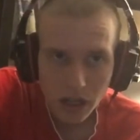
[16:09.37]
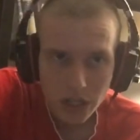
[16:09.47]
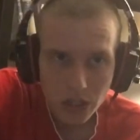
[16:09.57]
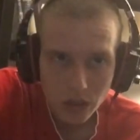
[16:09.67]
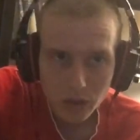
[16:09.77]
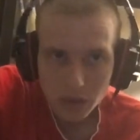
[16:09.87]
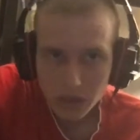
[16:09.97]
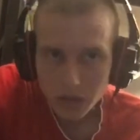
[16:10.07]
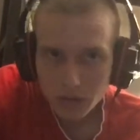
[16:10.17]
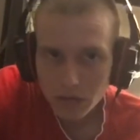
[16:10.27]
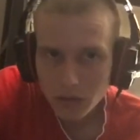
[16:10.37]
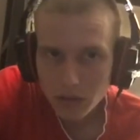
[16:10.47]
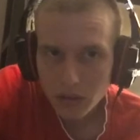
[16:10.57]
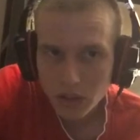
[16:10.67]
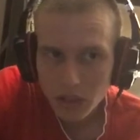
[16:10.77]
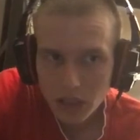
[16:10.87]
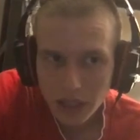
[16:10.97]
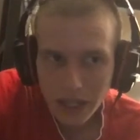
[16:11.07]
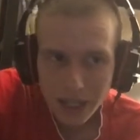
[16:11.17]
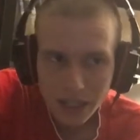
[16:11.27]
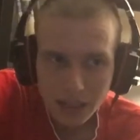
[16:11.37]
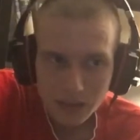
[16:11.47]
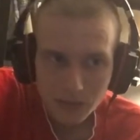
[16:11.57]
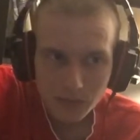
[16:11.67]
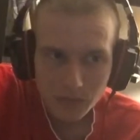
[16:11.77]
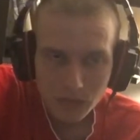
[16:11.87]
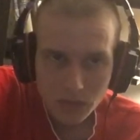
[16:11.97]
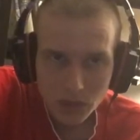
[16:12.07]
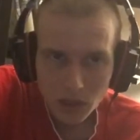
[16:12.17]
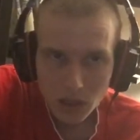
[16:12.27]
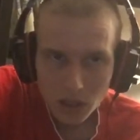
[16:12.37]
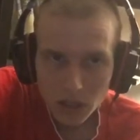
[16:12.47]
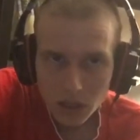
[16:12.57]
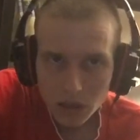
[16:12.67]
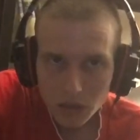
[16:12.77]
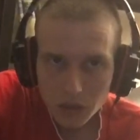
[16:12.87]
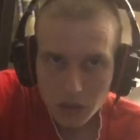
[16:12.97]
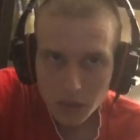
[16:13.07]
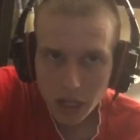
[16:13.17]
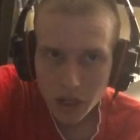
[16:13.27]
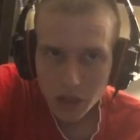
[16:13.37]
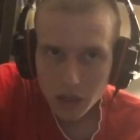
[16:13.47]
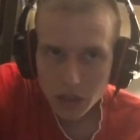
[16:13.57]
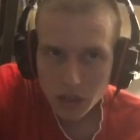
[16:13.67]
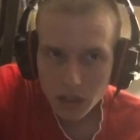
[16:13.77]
it's hard to believe that just about